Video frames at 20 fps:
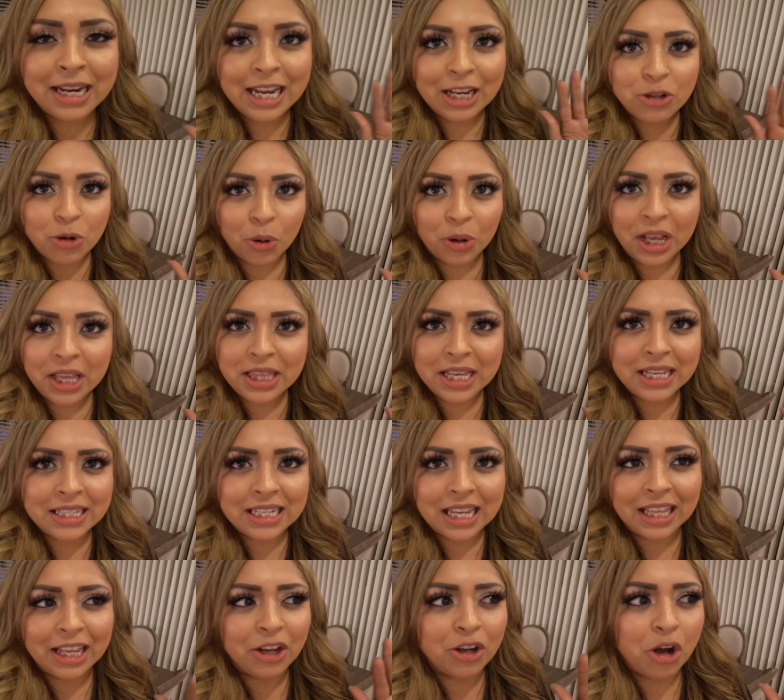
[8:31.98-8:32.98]
he totally thinks
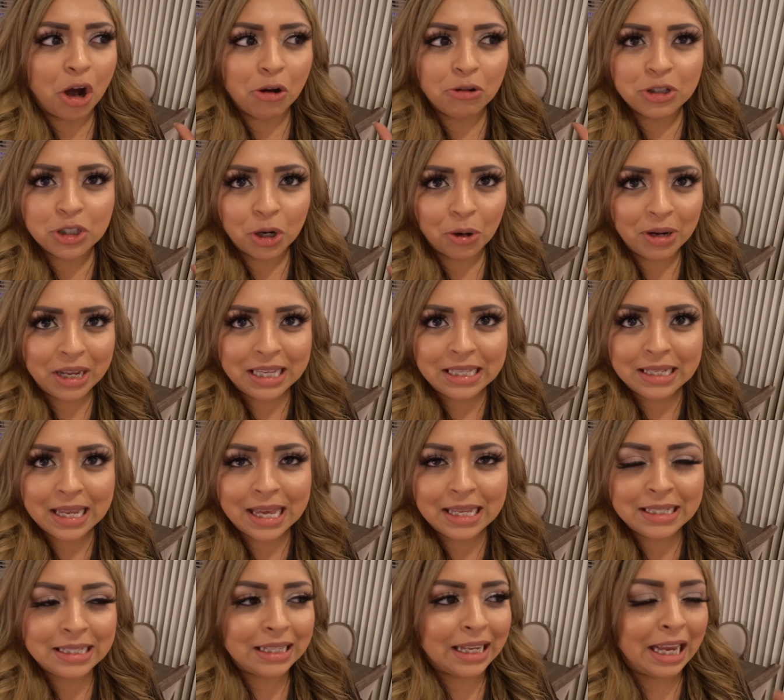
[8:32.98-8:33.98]
that like ghosts don't
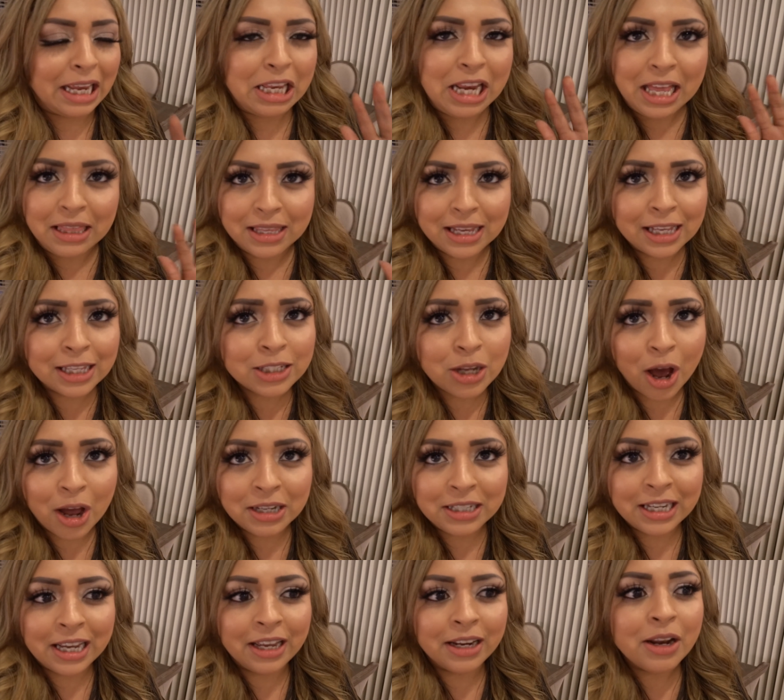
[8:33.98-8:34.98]
exist and like nothing is
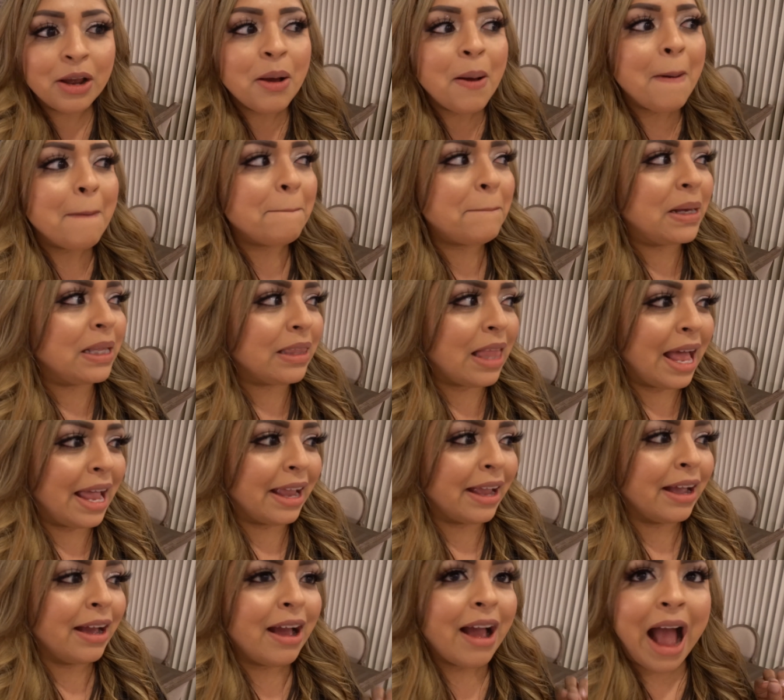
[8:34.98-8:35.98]
haunted, but like
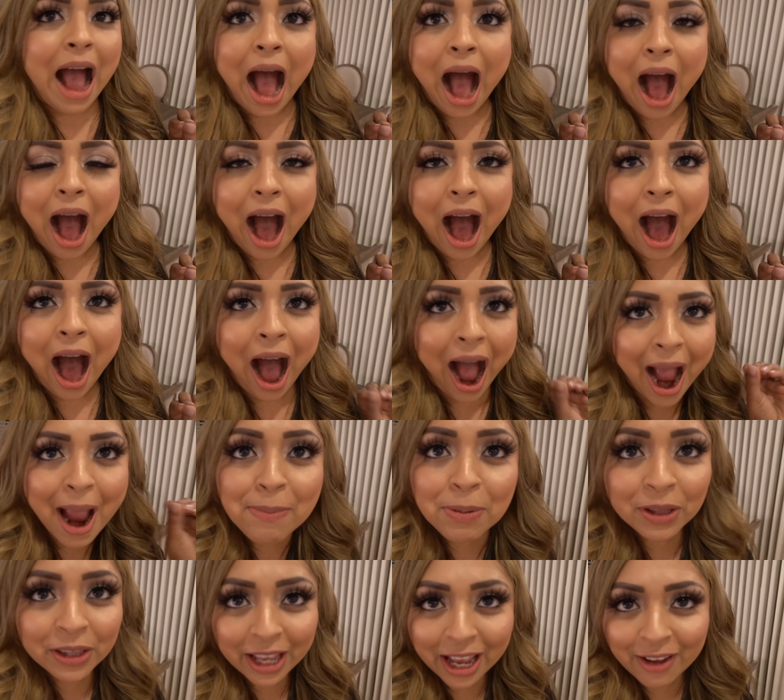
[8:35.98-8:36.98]
I
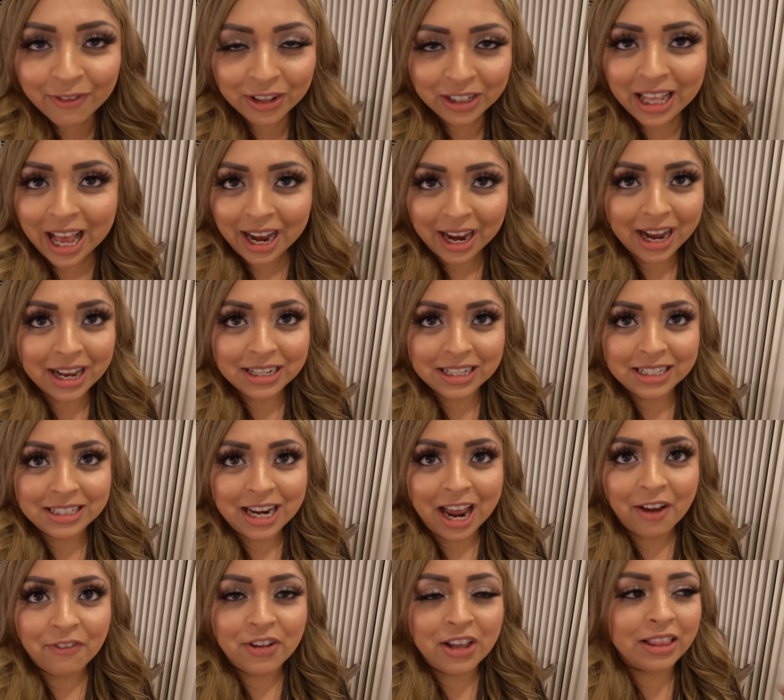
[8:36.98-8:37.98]
believe in that kind of
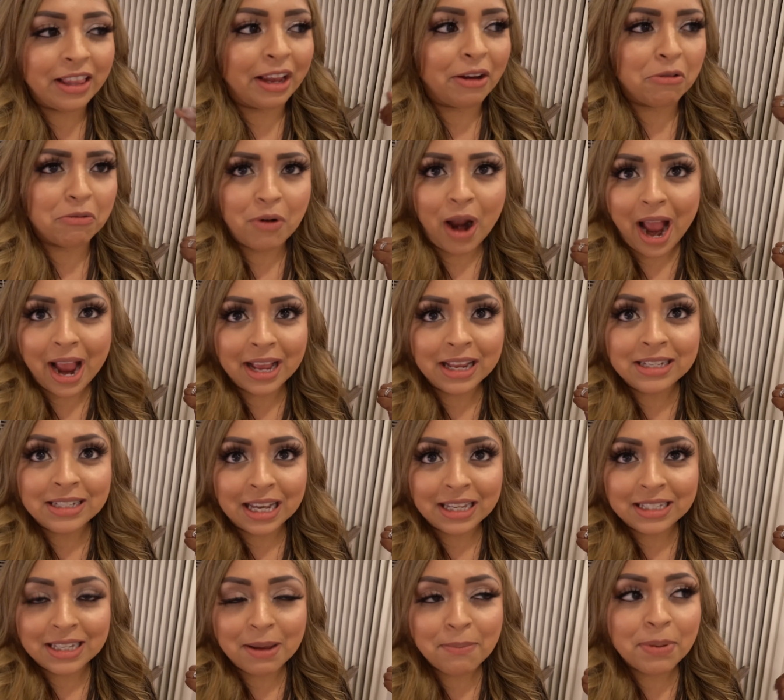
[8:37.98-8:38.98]
stuff and like Ryan
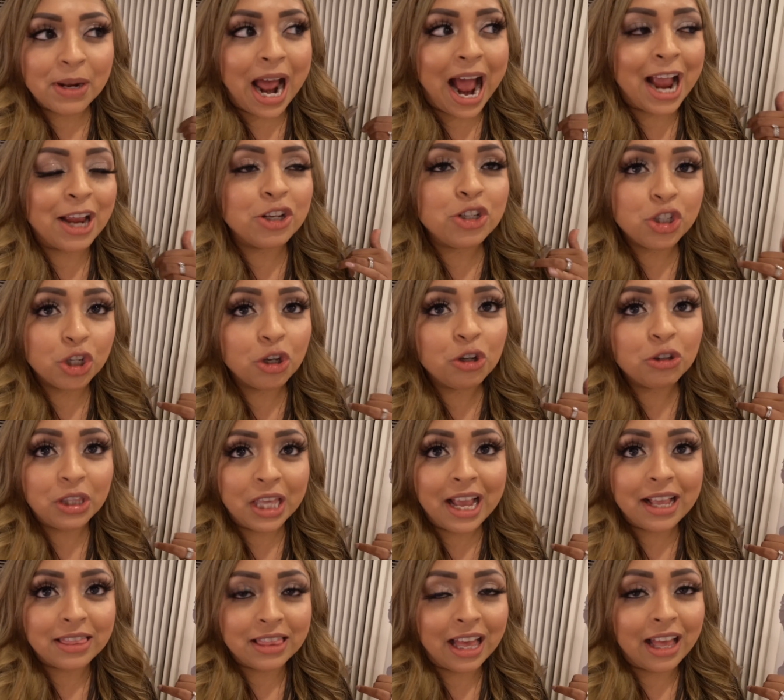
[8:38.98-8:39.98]
doesn't, but I do
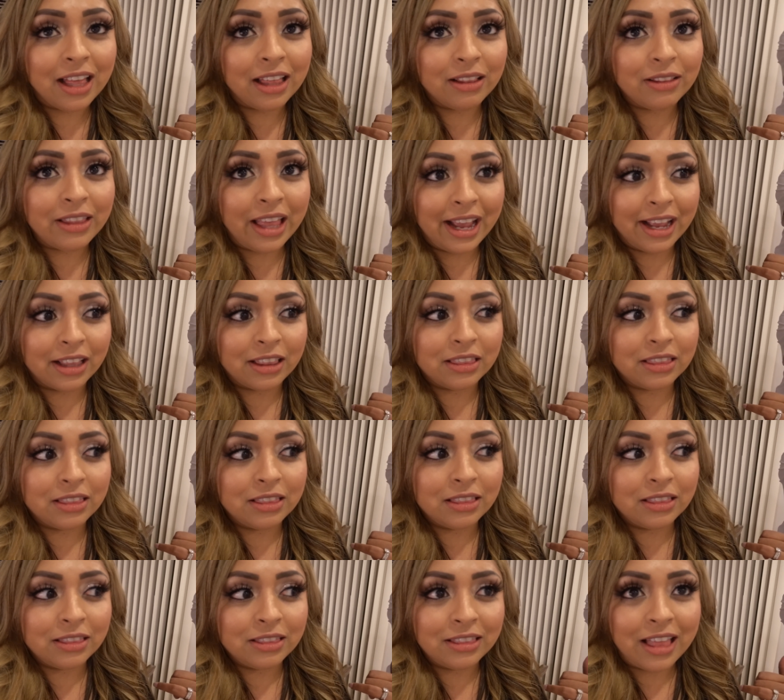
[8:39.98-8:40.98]
think that like
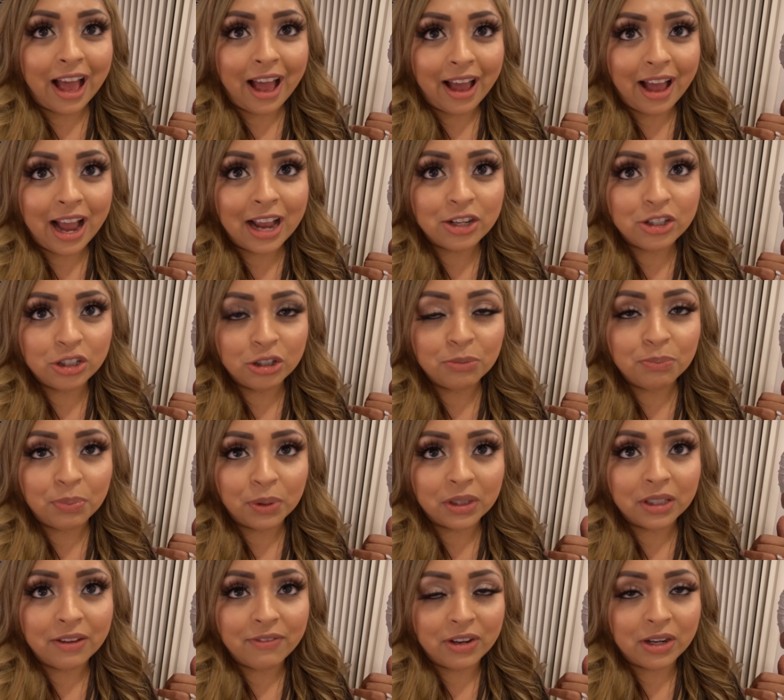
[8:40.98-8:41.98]
that I do
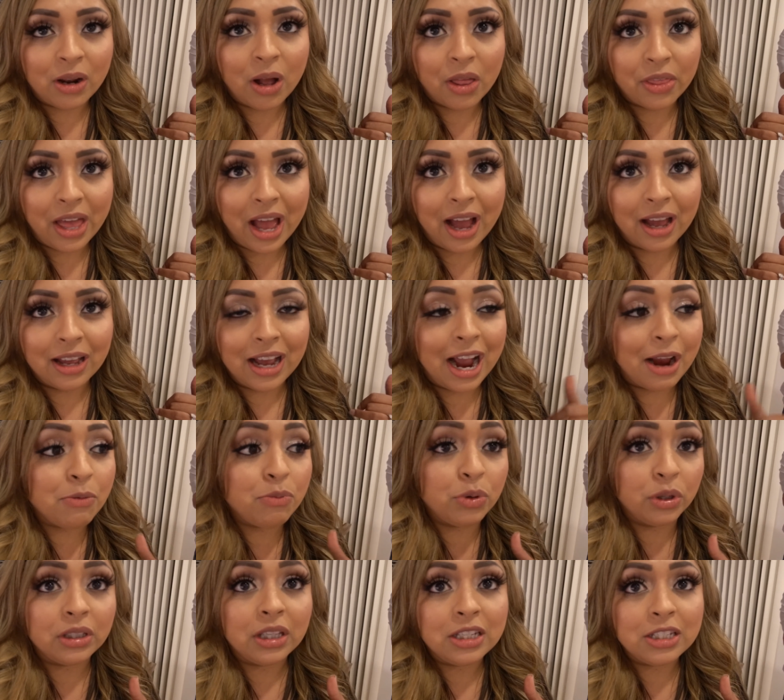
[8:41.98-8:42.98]
believe in all that. I
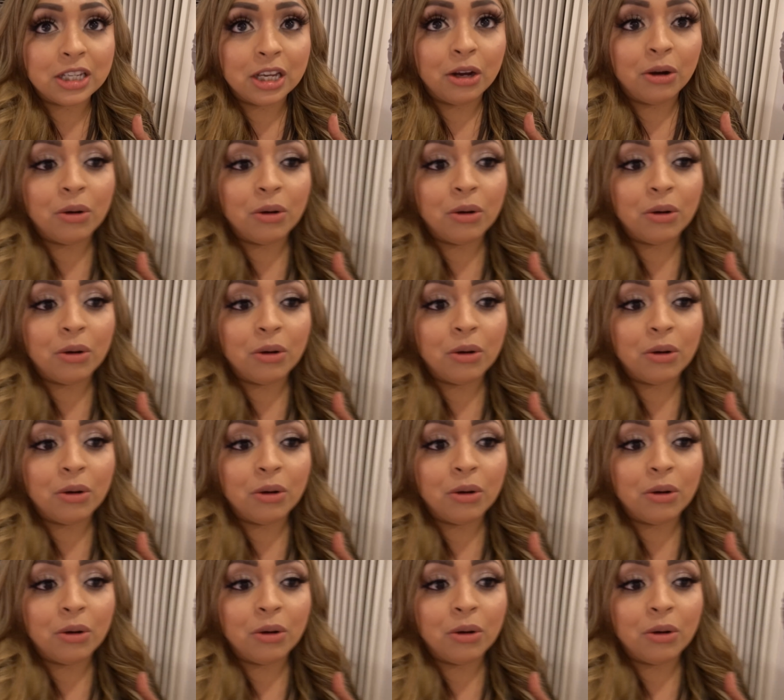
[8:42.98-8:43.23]
really do.